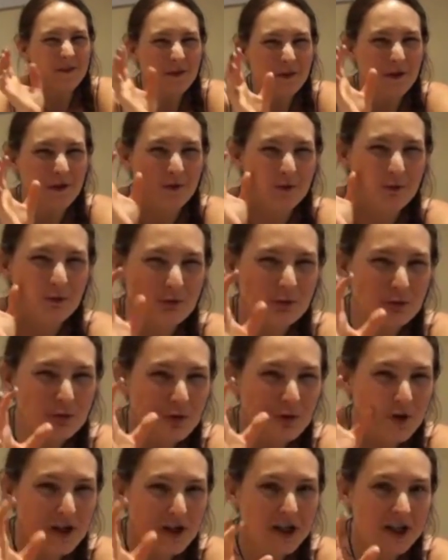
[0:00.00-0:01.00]
feel this
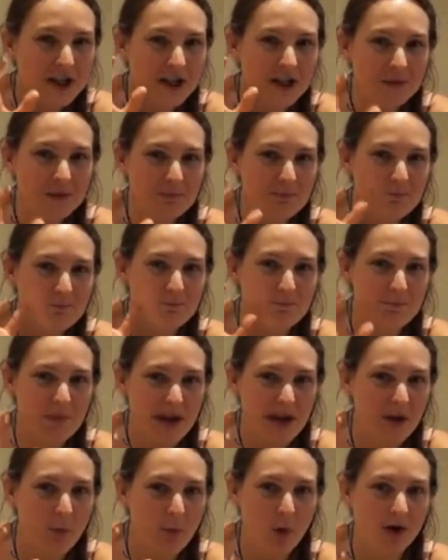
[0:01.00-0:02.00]
really
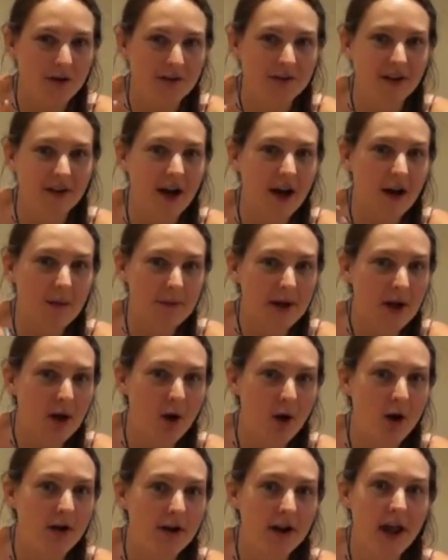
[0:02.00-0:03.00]
big one coming
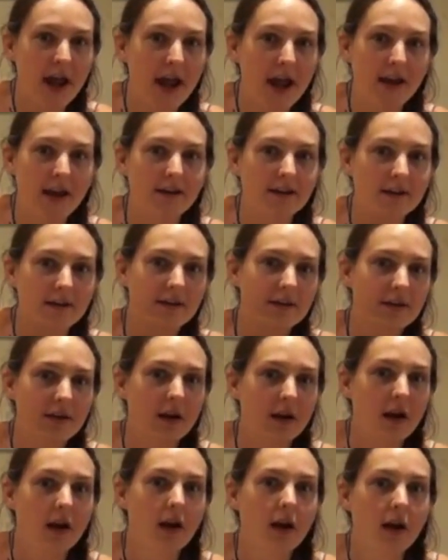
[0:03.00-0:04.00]
on, and
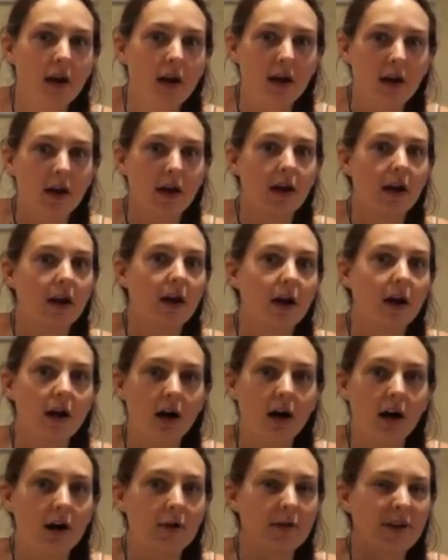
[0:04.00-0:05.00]

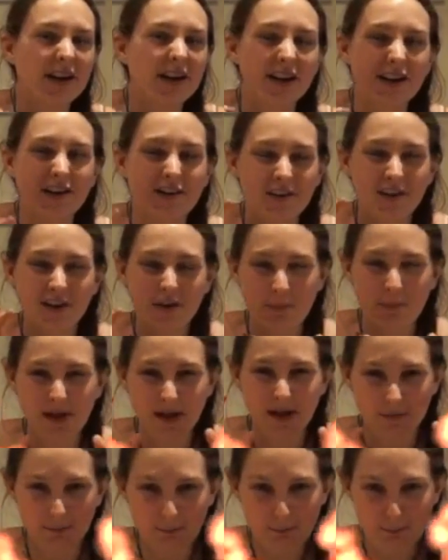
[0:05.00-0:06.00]
I reckon it's going to
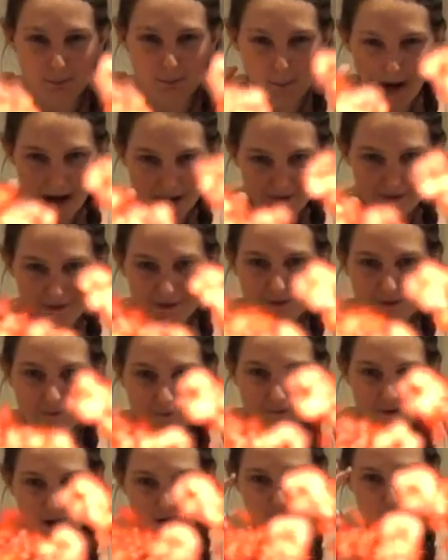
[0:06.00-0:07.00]
be a massive
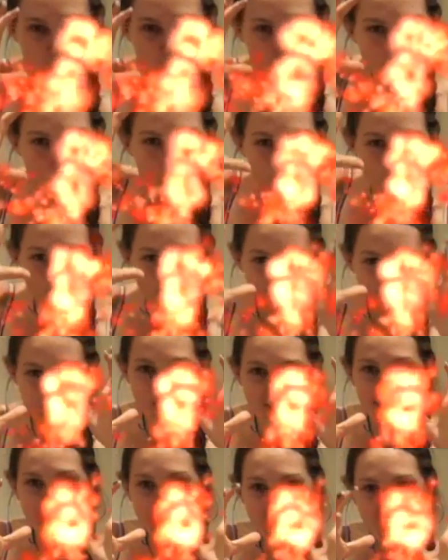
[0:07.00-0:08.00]
fireball,
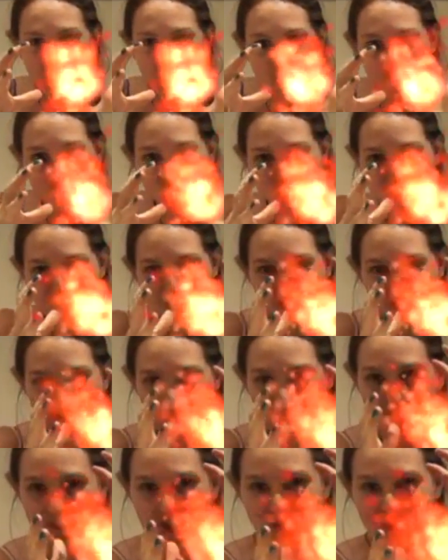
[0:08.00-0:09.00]
burning energy, and
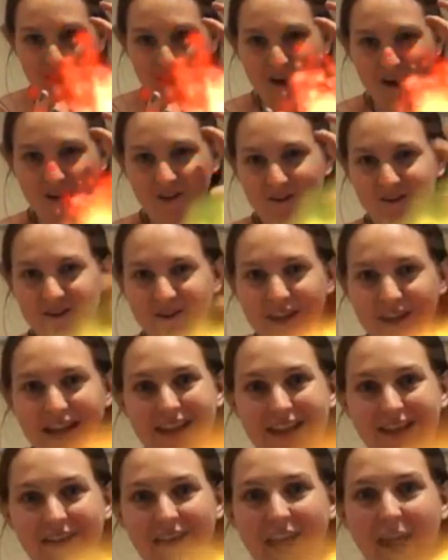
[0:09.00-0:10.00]
just
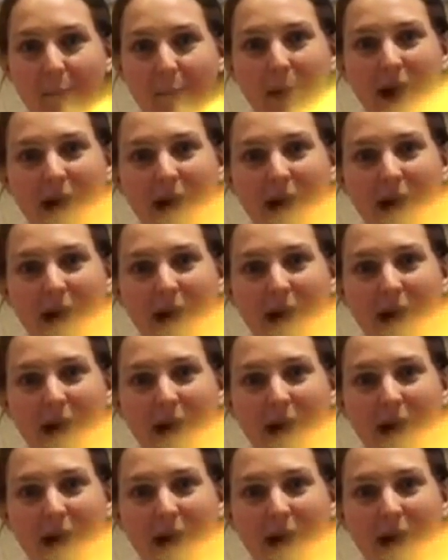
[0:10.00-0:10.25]
feeling that